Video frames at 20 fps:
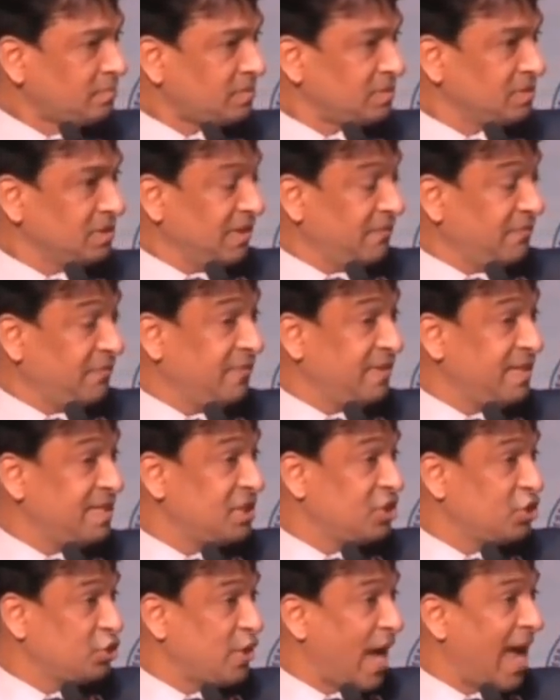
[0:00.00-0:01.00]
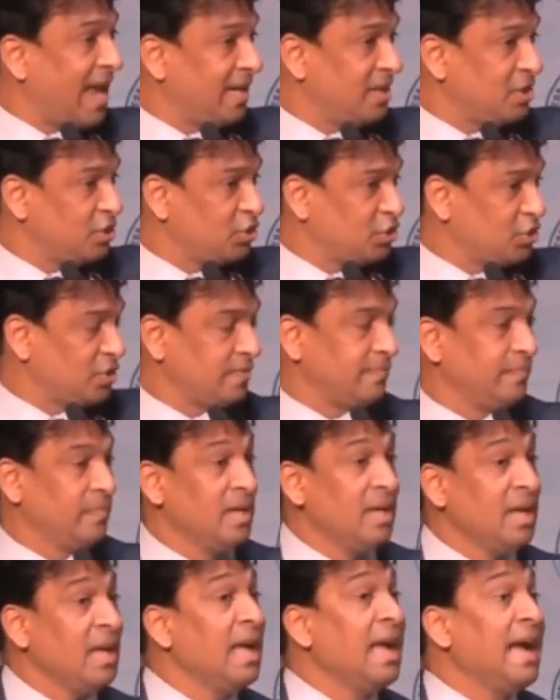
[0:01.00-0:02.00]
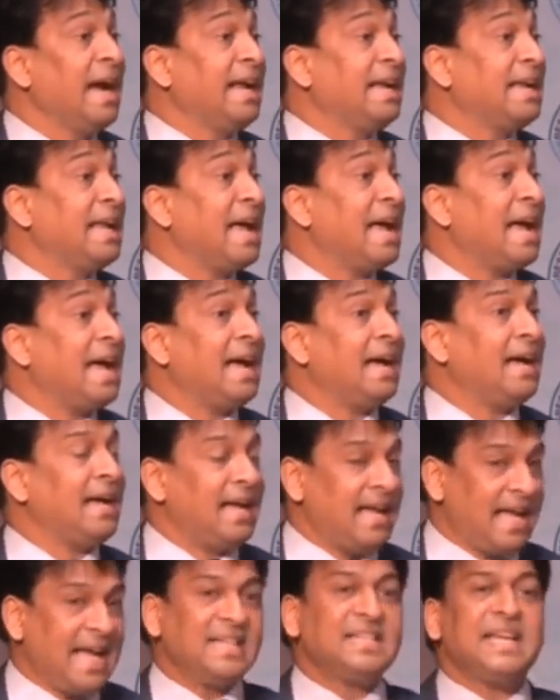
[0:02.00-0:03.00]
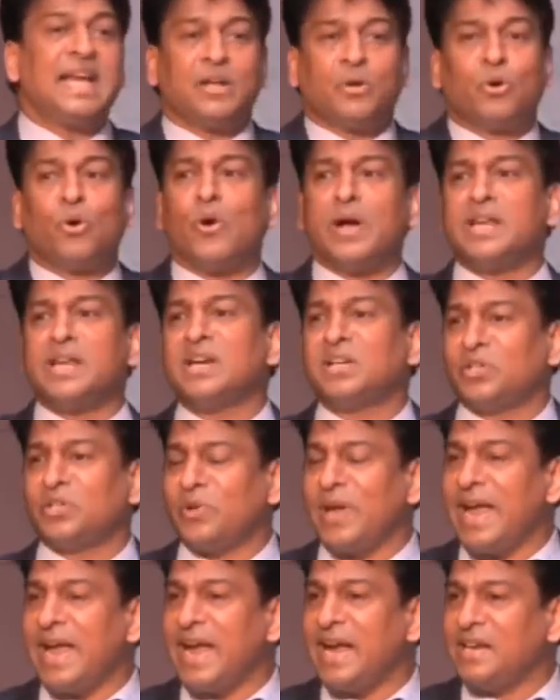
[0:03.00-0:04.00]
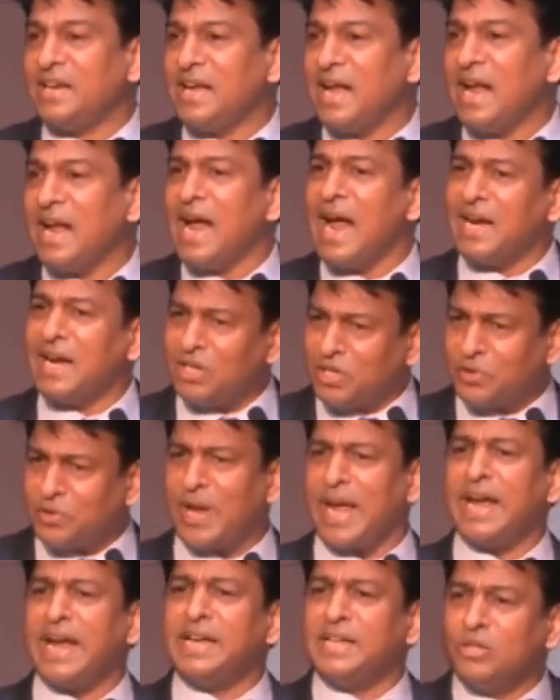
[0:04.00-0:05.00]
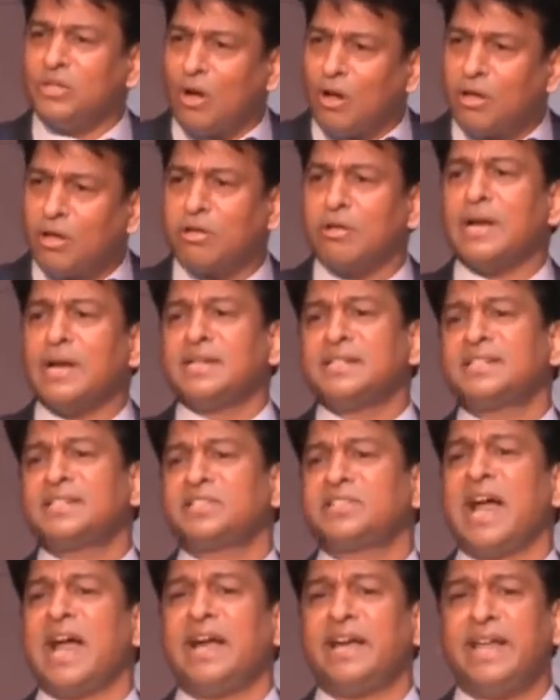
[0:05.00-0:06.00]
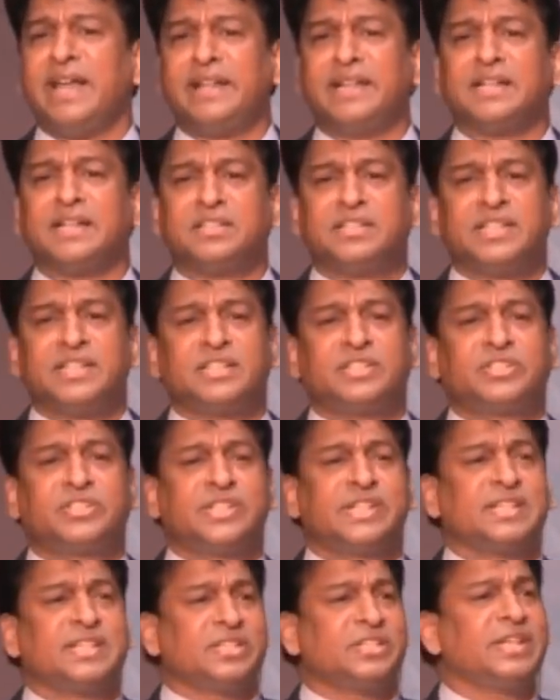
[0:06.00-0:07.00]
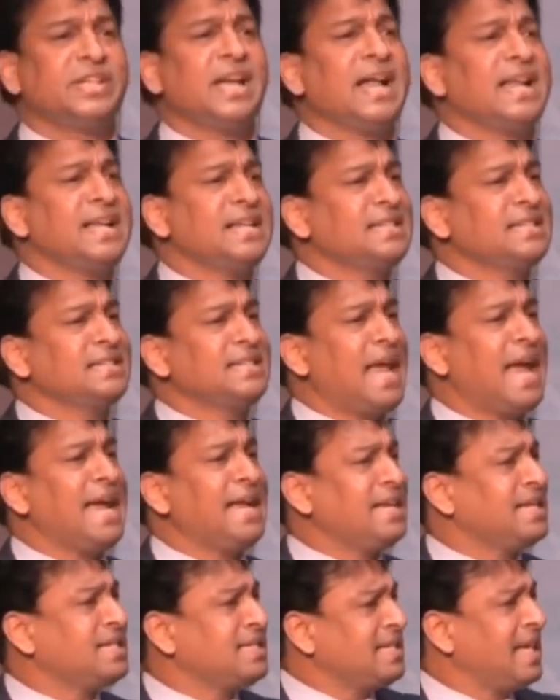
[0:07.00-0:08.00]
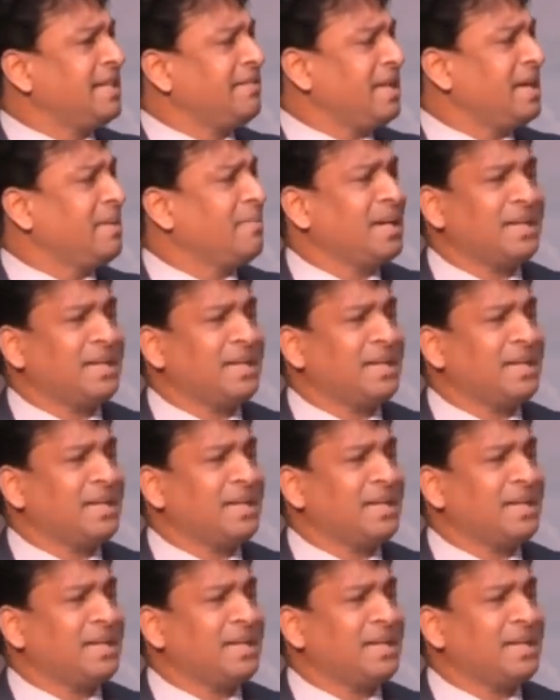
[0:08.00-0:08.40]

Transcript: The first challenge. And as I go in a trade, and trade is also understanding that this GSTR is 9 is nothing